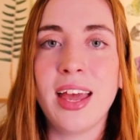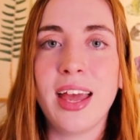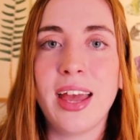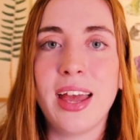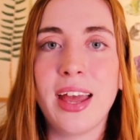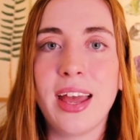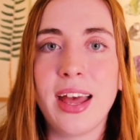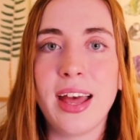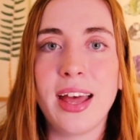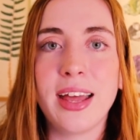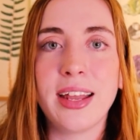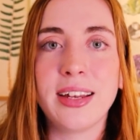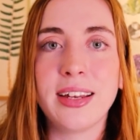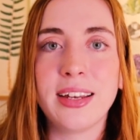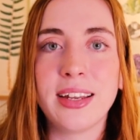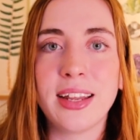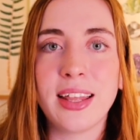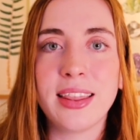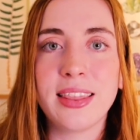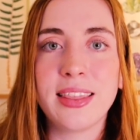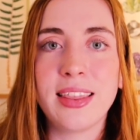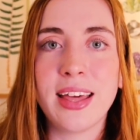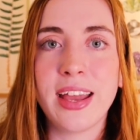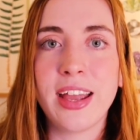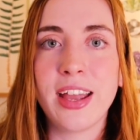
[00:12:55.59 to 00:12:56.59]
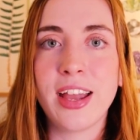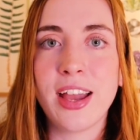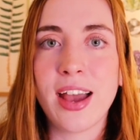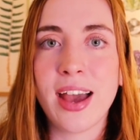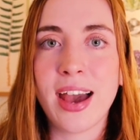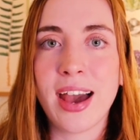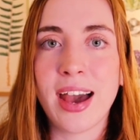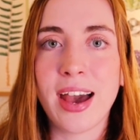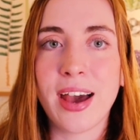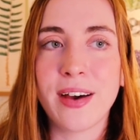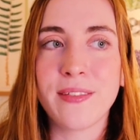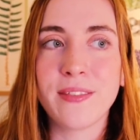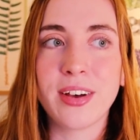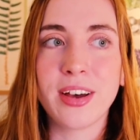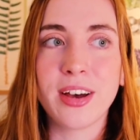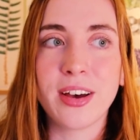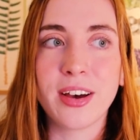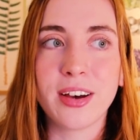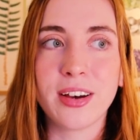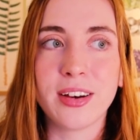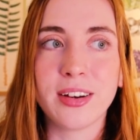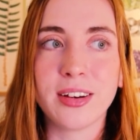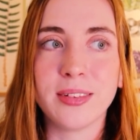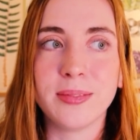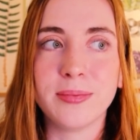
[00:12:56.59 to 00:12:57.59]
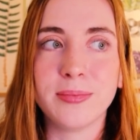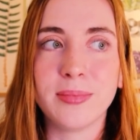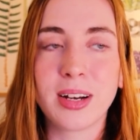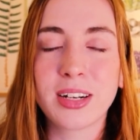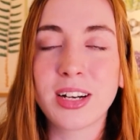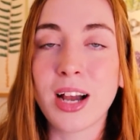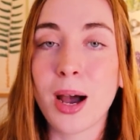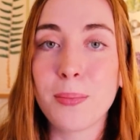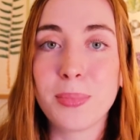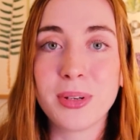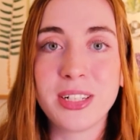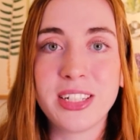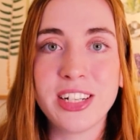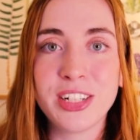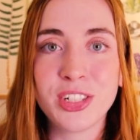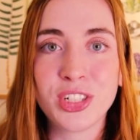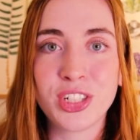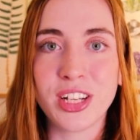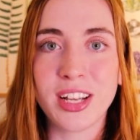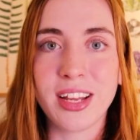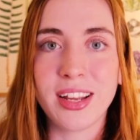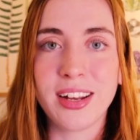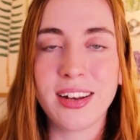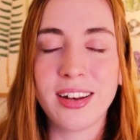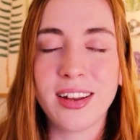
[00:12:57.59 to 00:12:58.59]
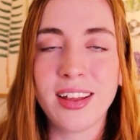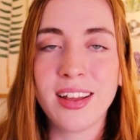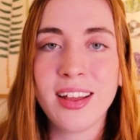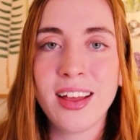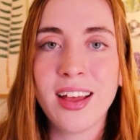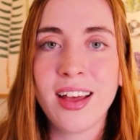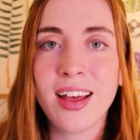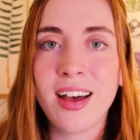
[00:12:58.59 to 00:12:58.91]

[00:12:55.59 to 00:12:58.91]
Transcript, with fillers: And they have um, a competition